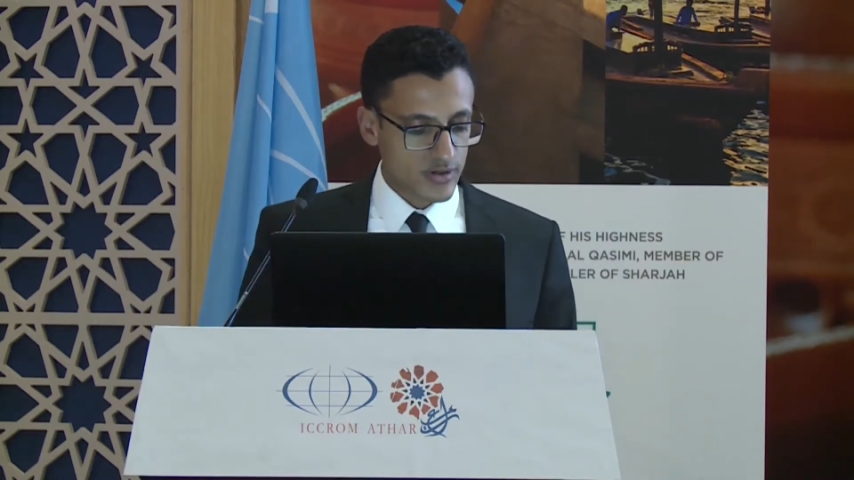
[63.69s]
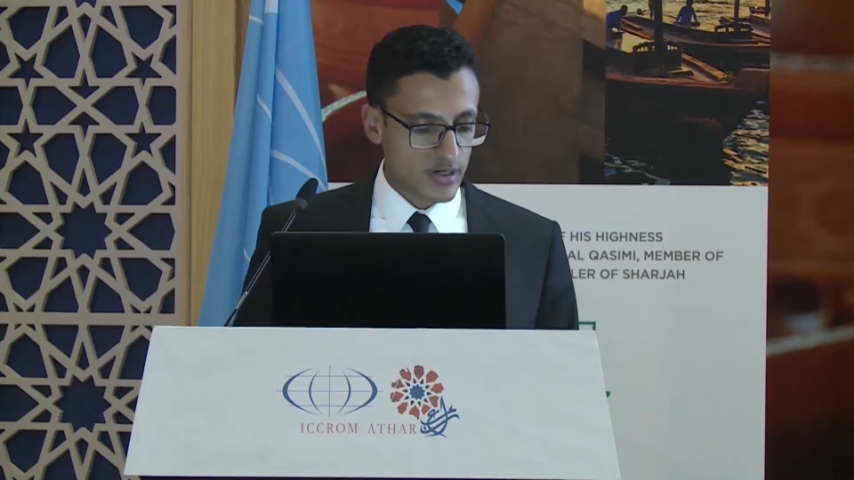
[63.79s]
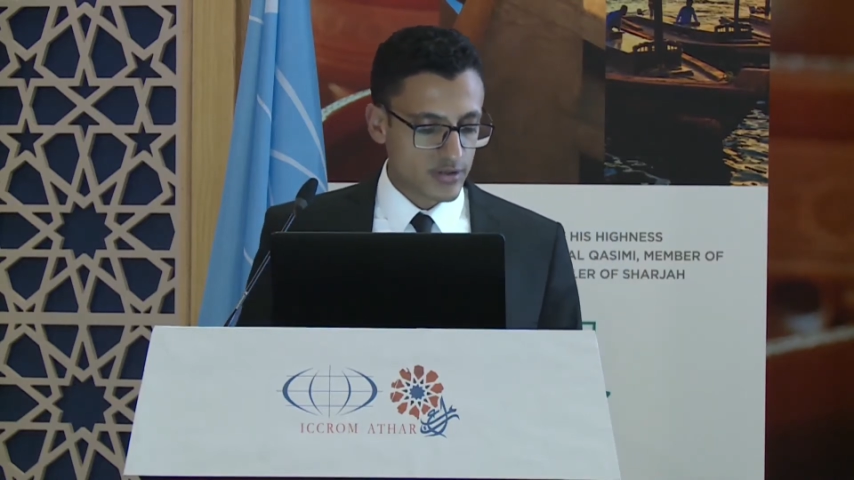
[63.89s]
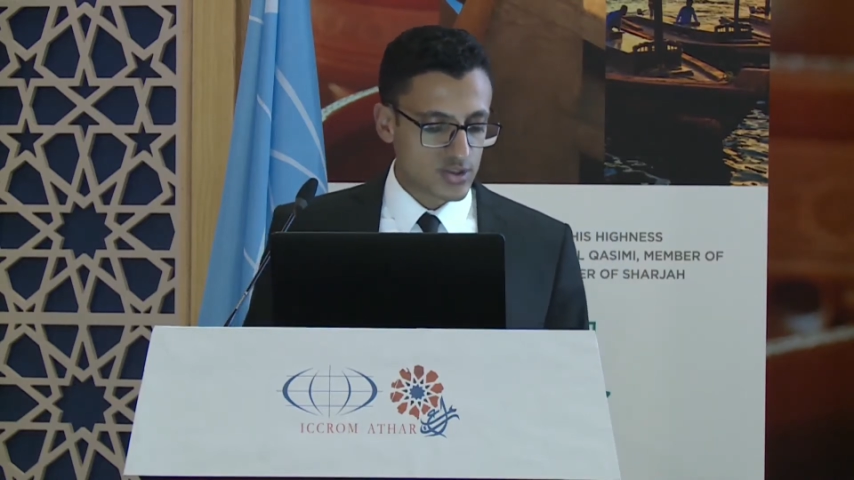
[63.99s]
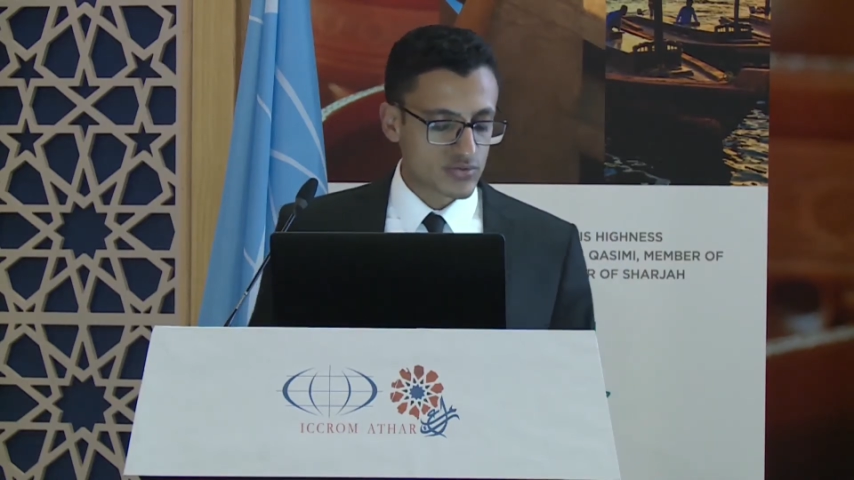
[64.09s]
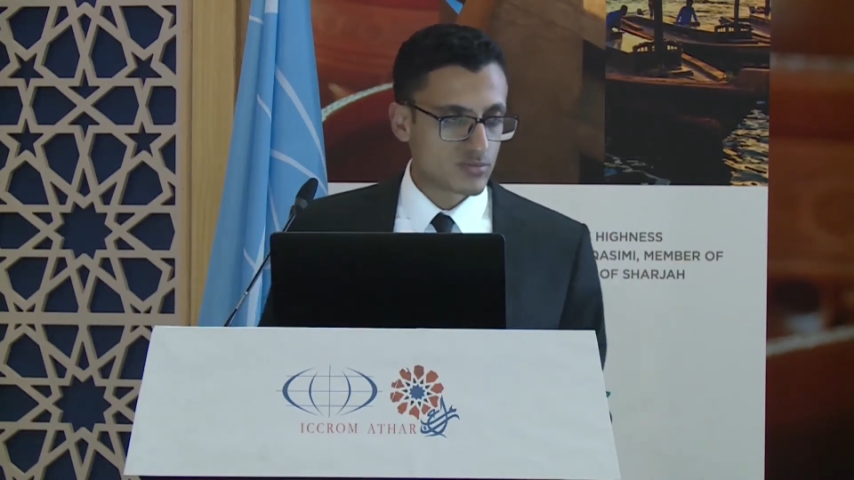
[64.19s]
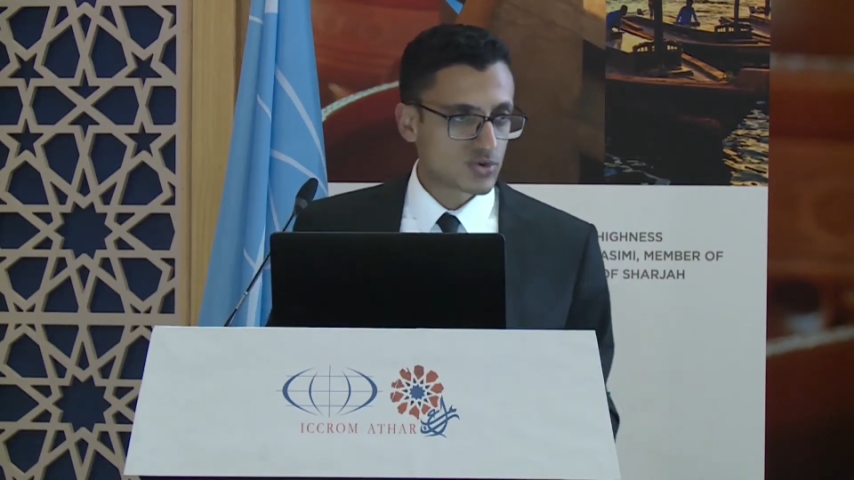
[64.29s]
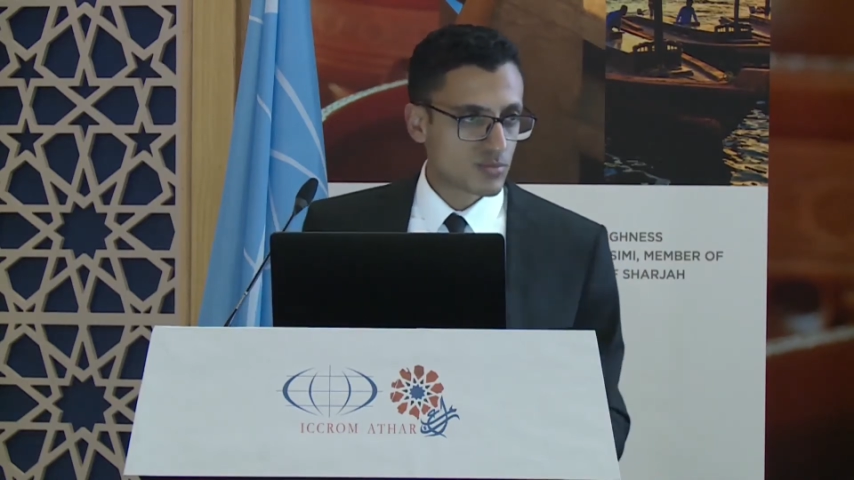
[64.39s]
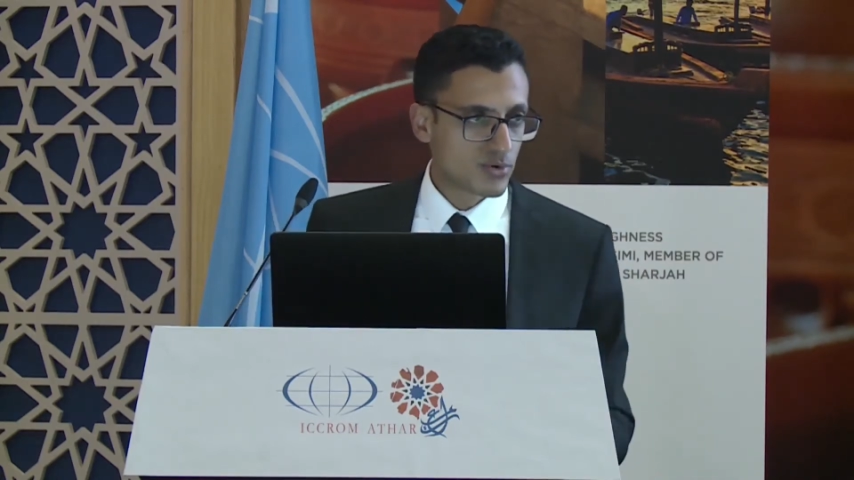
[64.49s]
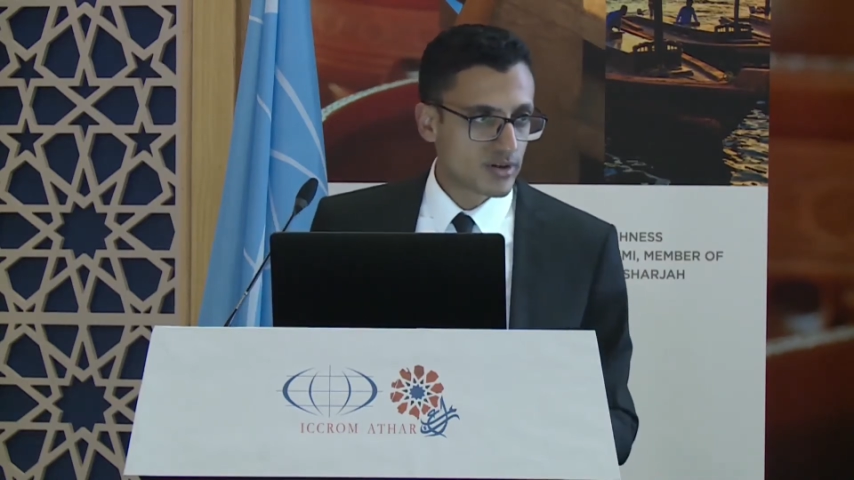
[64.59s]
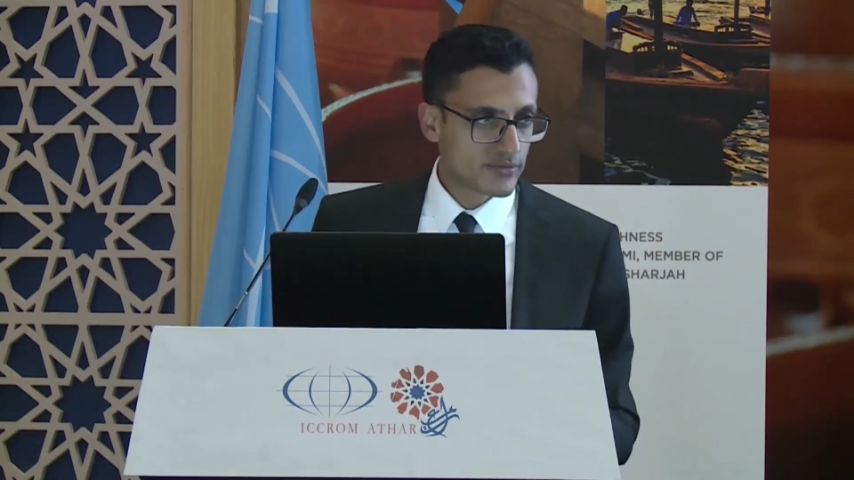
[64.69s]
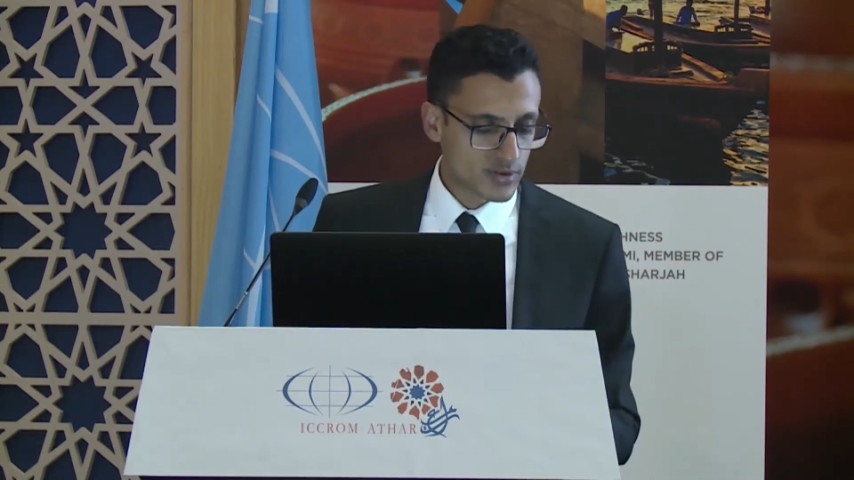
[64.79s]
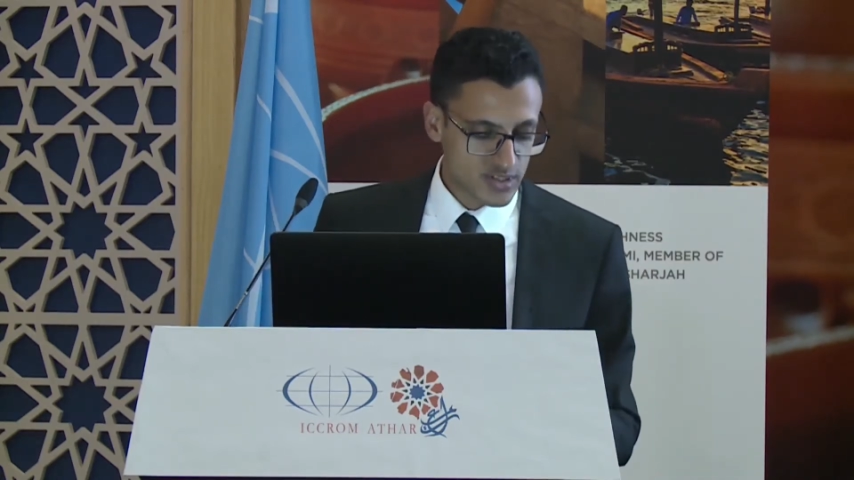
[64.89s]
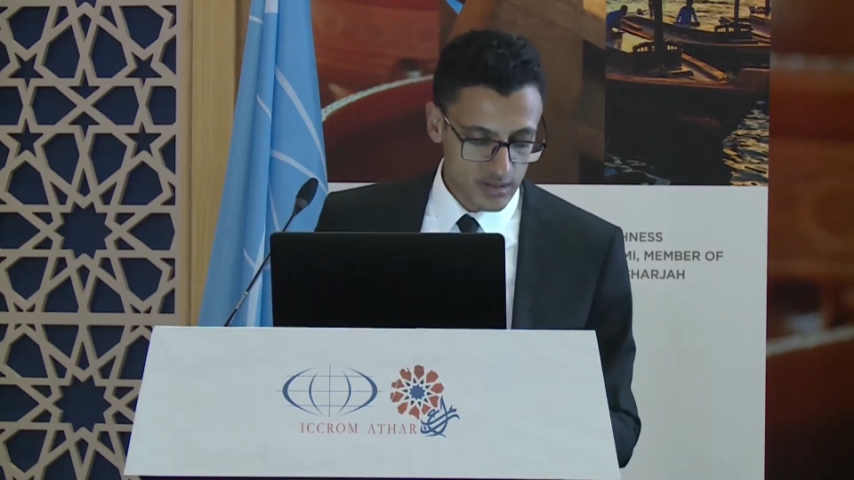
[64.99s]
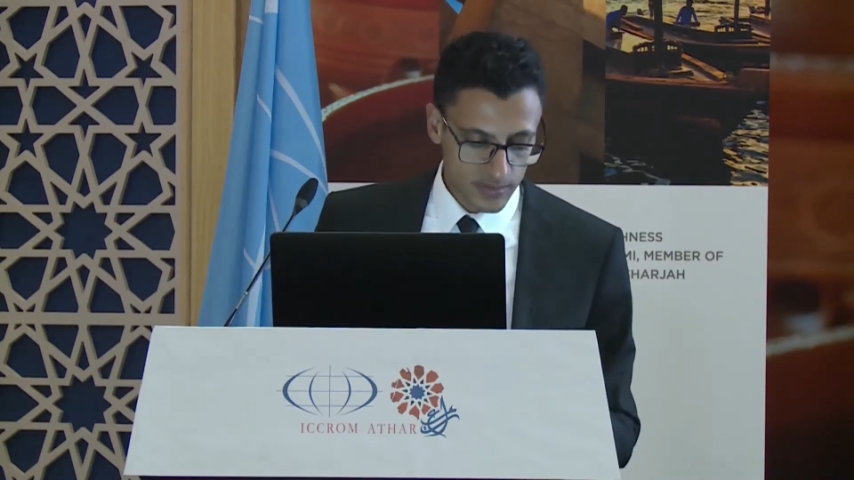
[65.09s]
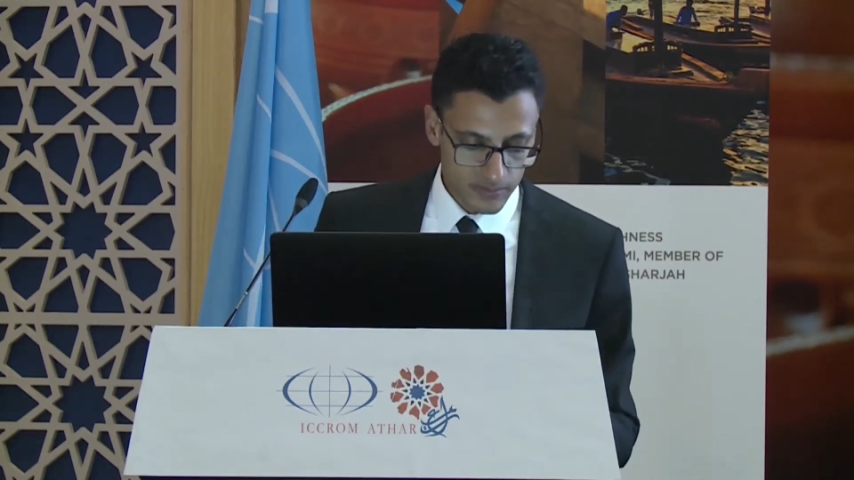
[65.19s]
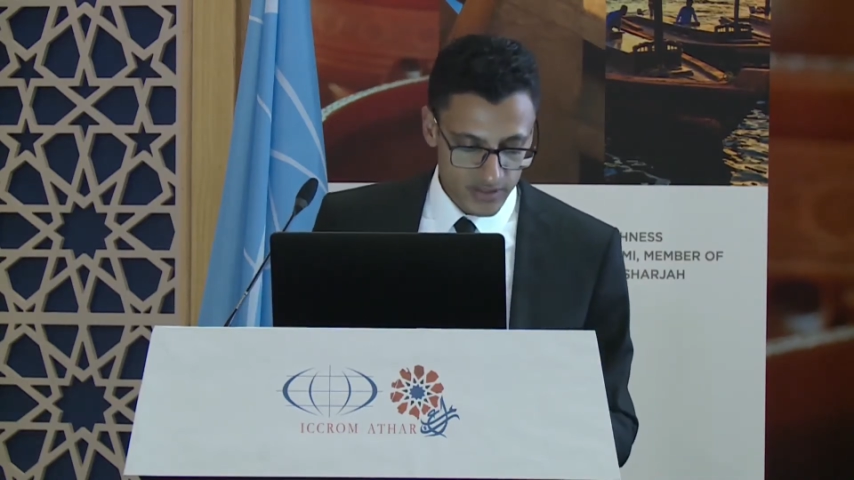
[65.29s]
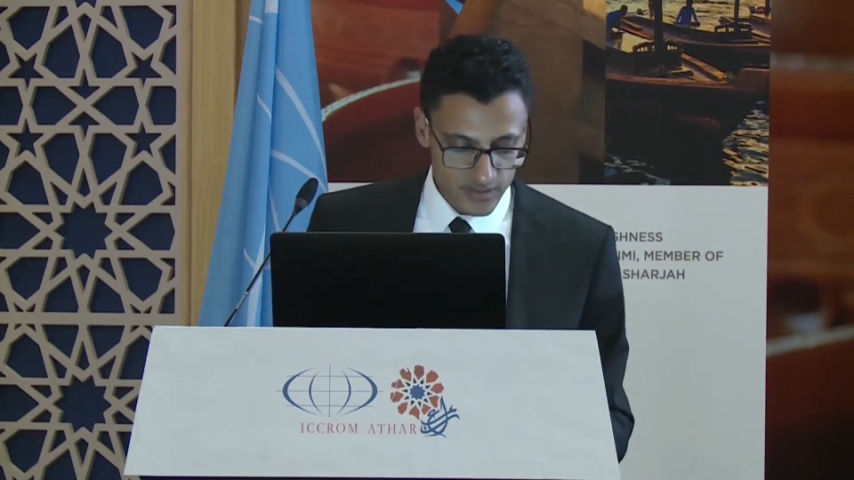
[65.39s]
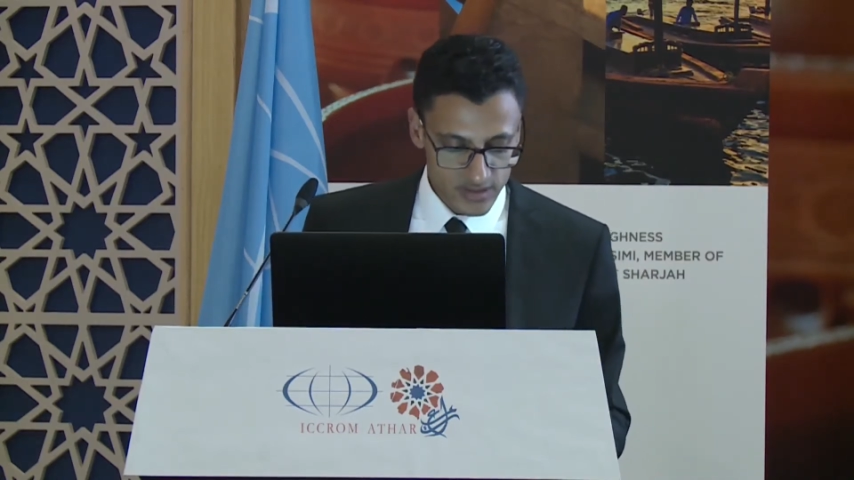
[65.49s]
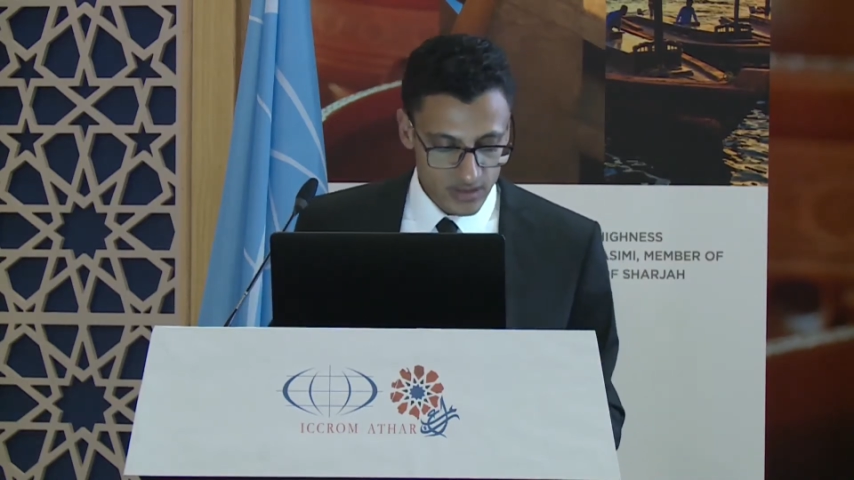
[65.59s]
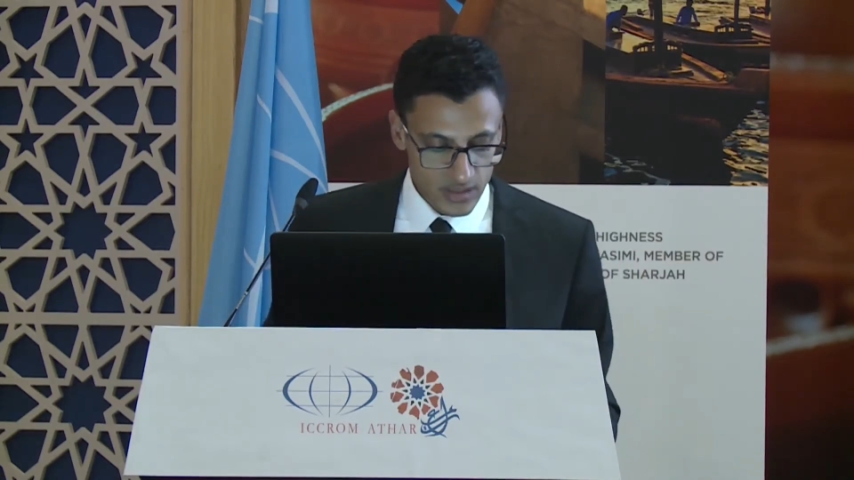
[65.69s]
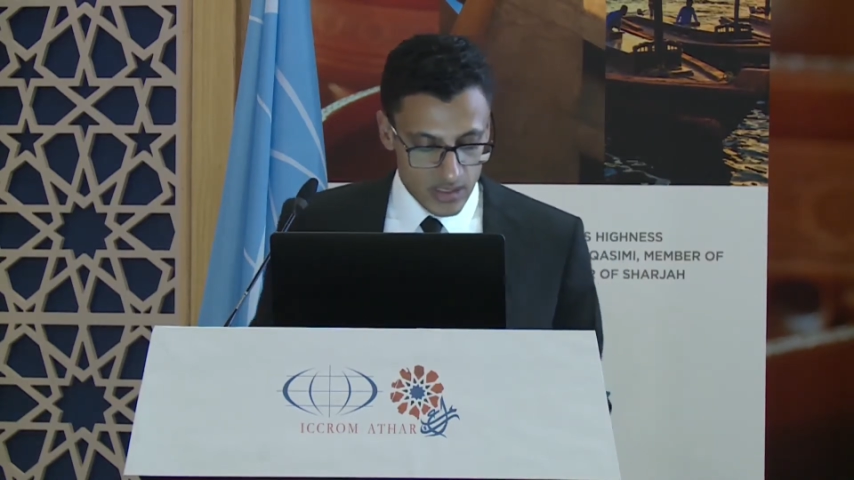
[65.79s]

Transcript: heritage from Sorbonne University, Paris.